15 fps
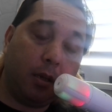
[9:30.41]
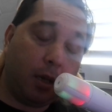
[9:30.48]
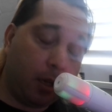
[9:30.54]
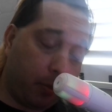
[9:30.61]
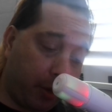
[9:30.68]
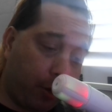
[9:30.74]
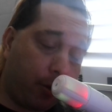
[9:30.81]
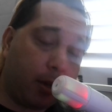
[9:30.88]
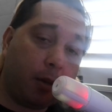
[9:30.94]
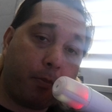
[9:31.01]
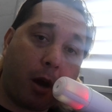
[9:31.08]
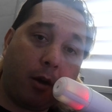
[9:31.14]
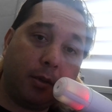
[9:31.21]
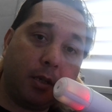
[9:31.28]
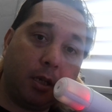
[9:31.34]
An American
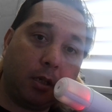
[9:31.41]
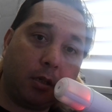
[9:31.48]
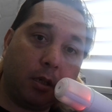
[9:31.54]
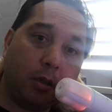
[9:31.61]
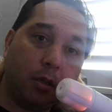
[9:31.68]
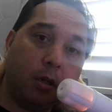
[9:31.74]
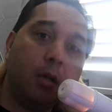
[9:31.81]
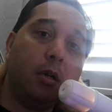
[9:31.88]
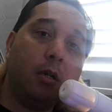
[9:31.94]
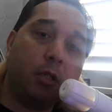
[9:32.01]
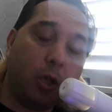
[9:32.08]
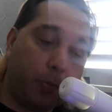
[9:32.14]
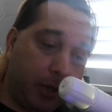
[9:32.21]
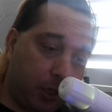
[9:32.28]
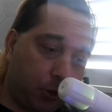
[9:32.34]
politician
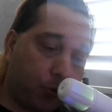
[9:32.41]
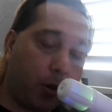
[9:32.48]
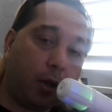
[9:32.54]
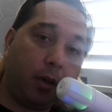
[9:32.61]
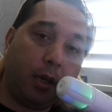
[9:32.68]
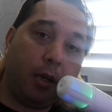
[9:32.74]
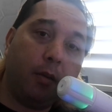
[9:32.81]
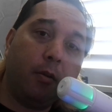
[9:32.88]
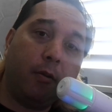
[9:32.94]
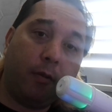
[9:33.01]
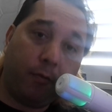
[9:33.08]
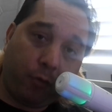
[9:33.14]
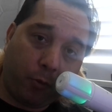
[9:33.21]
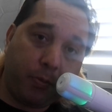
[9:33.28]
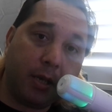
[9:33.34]
should be strictly
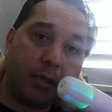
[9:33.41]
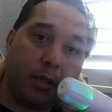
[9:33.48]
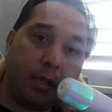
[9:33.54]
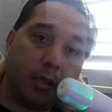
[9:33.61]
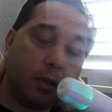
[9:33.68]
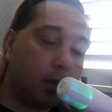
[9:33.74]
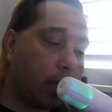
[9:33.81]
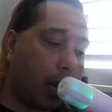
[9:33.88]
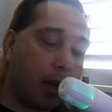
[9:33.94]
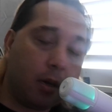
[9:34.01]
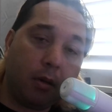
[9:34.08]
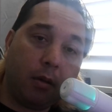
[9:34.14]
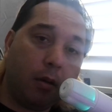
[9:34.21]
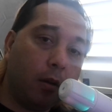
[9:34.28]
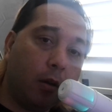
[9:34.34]
for business,
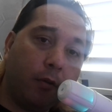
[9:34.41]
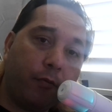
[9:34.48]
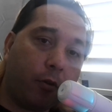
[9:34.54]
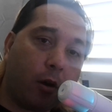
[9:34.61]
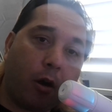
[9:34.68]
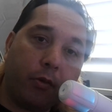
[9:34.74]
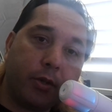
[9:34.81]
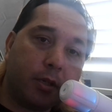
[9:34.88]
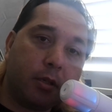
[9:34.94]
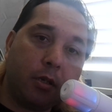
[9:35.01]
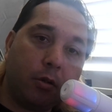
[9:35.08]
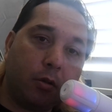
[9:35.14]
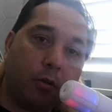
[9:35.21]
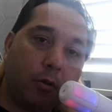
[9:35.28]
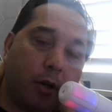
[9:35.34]
not for all this
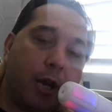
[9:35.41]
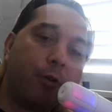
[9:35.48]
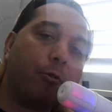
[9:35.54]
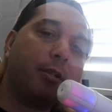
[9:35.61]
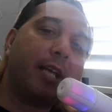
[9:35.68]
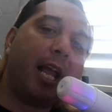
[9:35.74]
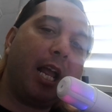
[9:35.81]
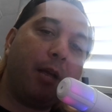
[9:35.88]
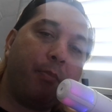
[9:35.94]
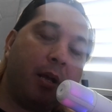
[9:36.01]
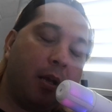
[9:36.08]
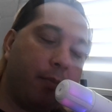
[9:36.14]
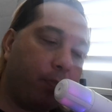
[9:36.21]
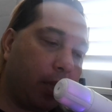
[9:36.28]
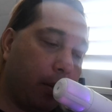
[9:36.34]
little
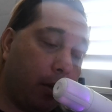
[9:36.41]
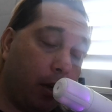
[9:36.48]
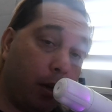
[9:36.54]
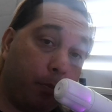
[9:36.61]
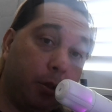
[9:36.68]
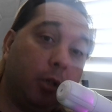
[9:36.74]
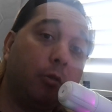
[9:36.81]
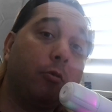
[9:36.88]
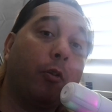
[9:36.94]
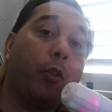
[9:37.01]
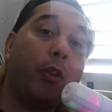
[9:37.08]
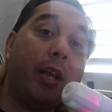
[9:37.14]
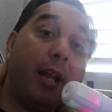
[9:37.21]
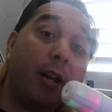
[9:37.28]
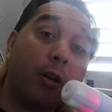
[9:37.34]
entertainment, political
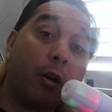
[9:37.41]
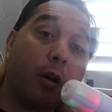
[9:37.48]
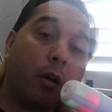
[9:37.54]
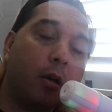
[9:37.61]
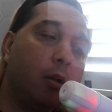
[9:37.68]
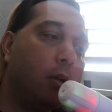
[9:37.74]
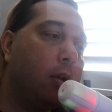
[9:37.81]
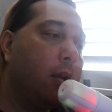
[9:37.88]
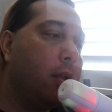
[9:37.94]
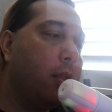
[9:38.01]
theater,